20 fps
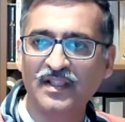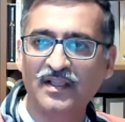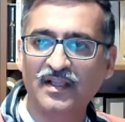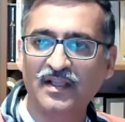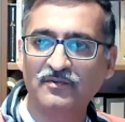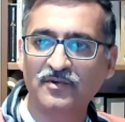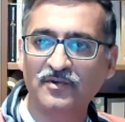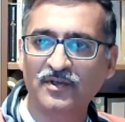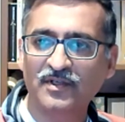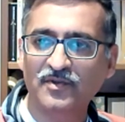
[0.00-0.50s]

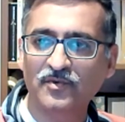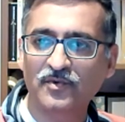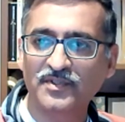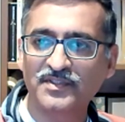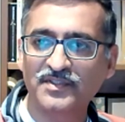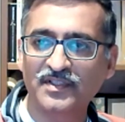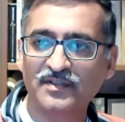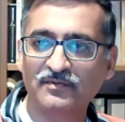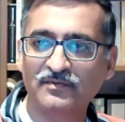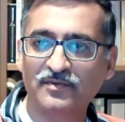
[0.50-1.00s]
I've got a
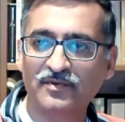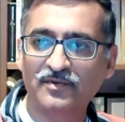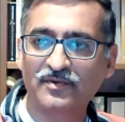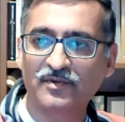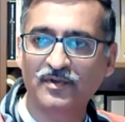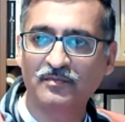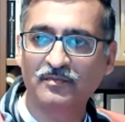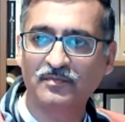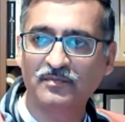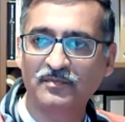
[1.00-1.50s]
question
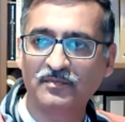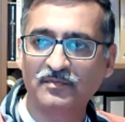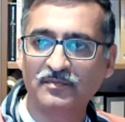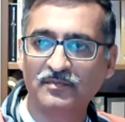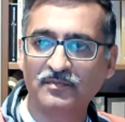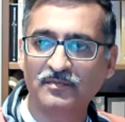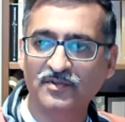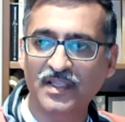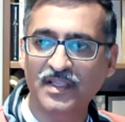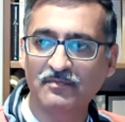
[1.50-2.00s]
from
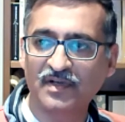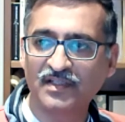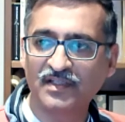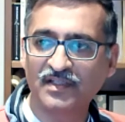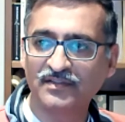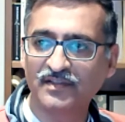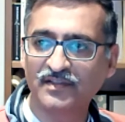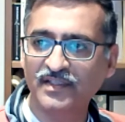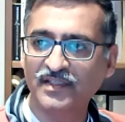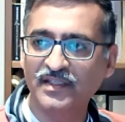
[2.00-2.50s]
Dr.
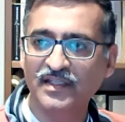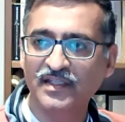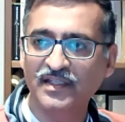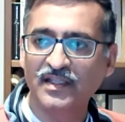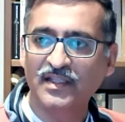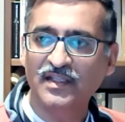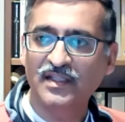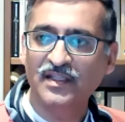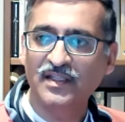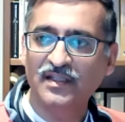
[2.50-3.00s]
Himadri.
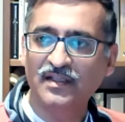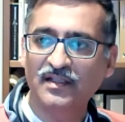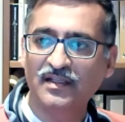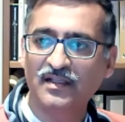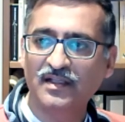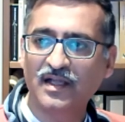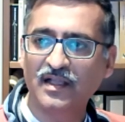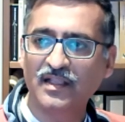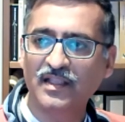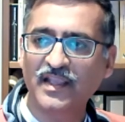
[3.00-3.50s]

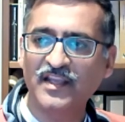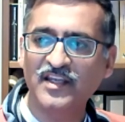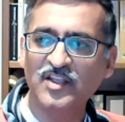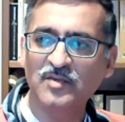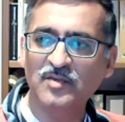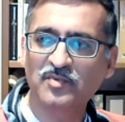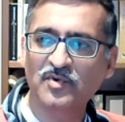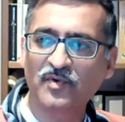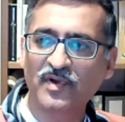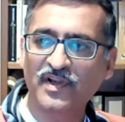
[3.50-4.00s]
Can
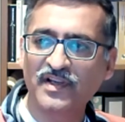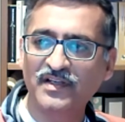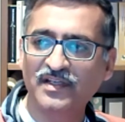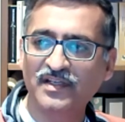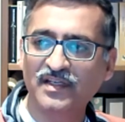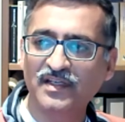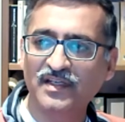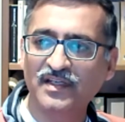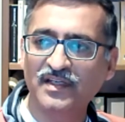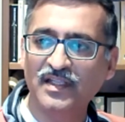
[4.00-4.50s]
you provide
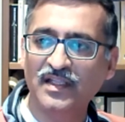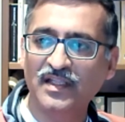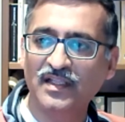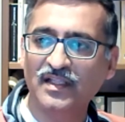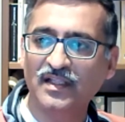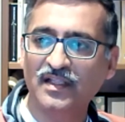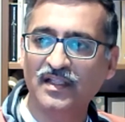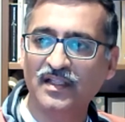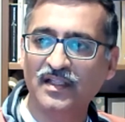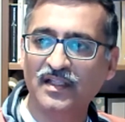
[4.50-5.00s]

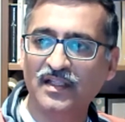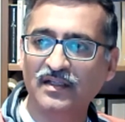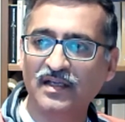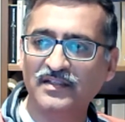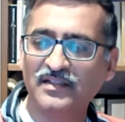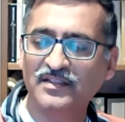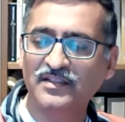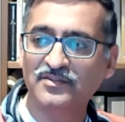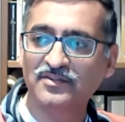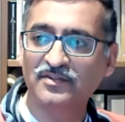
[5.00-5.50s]

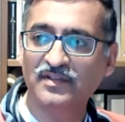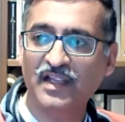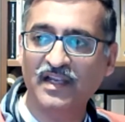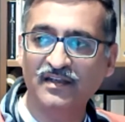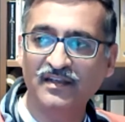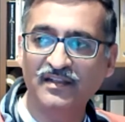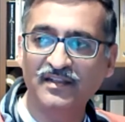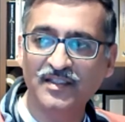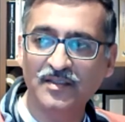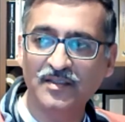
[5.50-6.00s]
guidance on
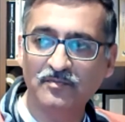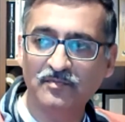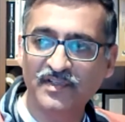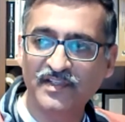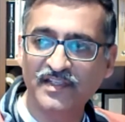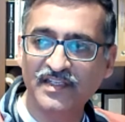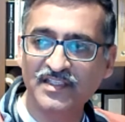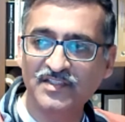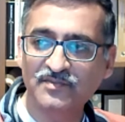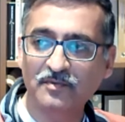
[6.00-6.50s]
handling
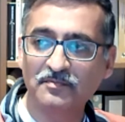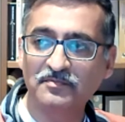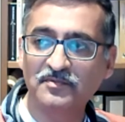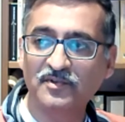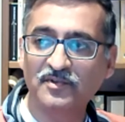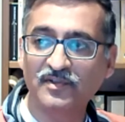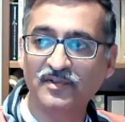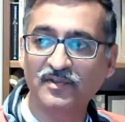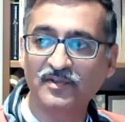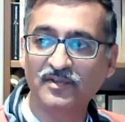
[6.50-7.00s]
complaints from
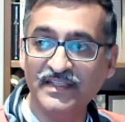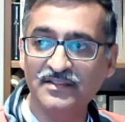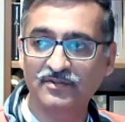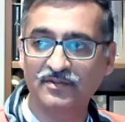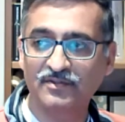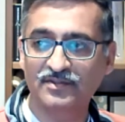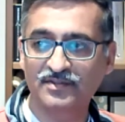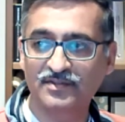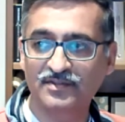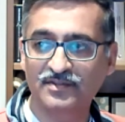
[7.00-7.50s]
colleagues
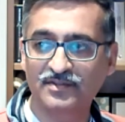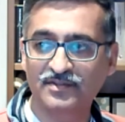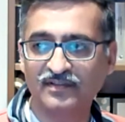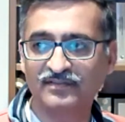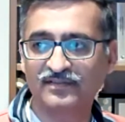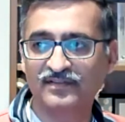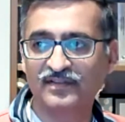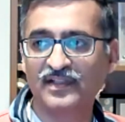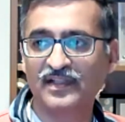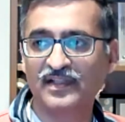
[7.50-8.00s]
or
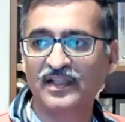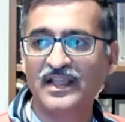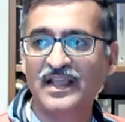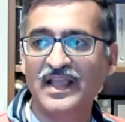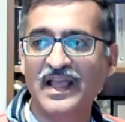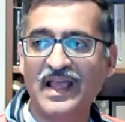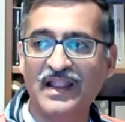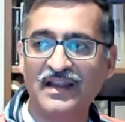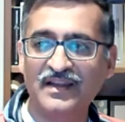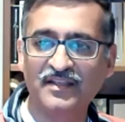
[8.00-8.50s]
staff
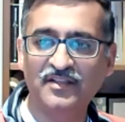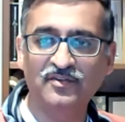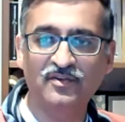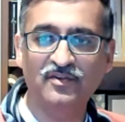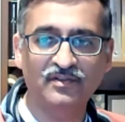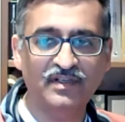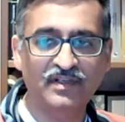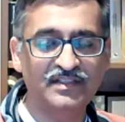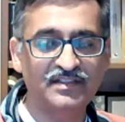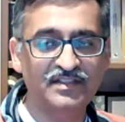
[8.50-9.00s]
and the
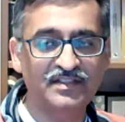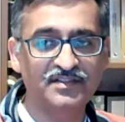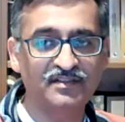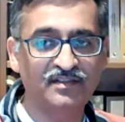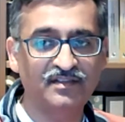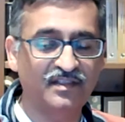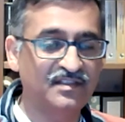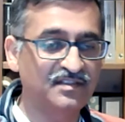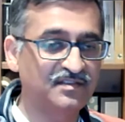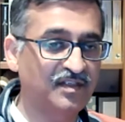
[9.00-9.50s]
organization
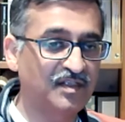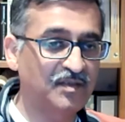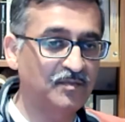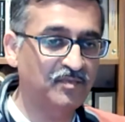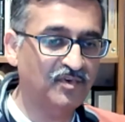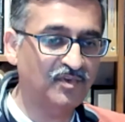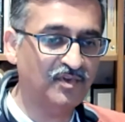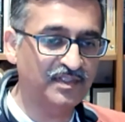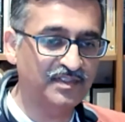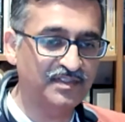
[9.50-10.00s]
against their
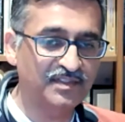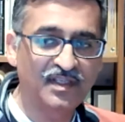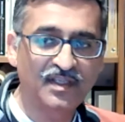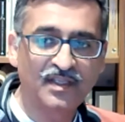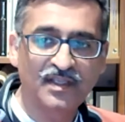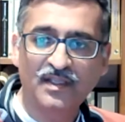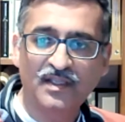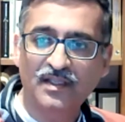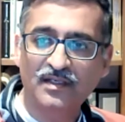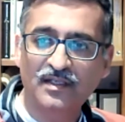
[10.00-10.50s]
employees?
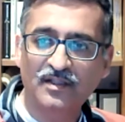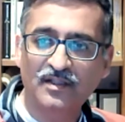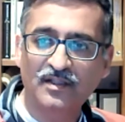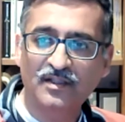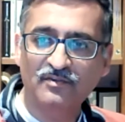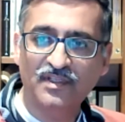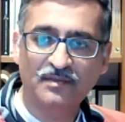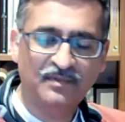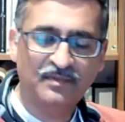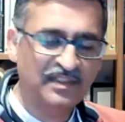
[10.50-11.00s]

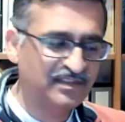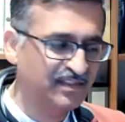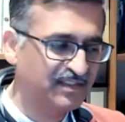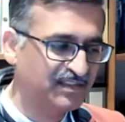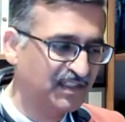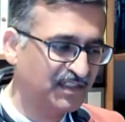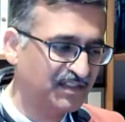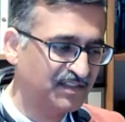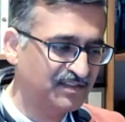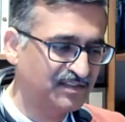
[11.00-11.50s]
Now, Himadri,
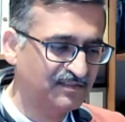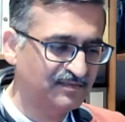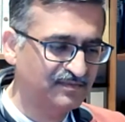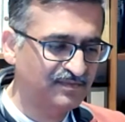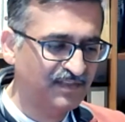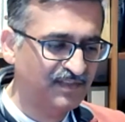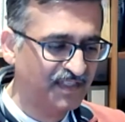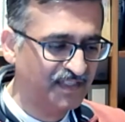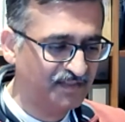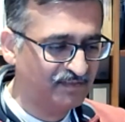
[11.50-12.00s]
that is a
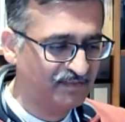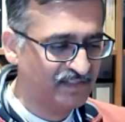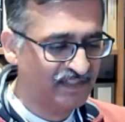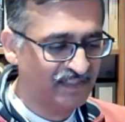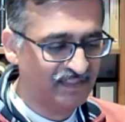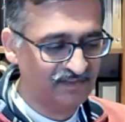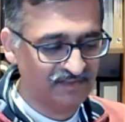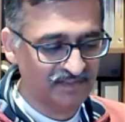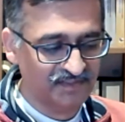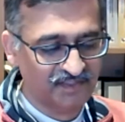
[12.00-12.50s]
very,
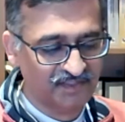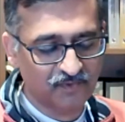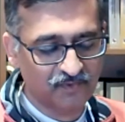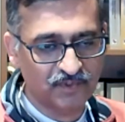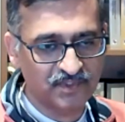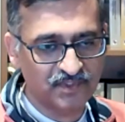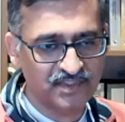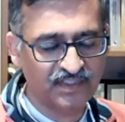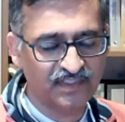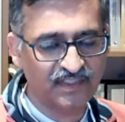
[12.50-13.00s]
very interesting
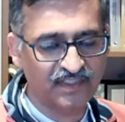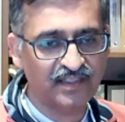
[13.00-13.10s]
question.